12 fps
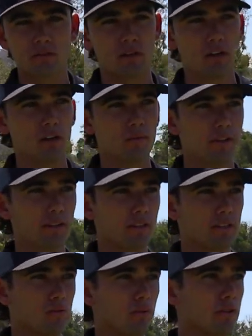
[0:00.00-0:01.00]
Um, I think
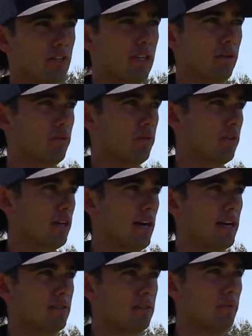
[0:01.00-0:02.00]
that's one thing when
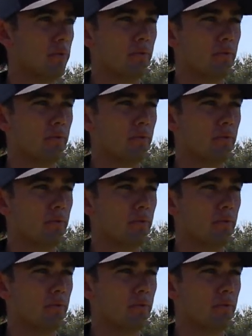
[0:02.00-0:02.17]
guys step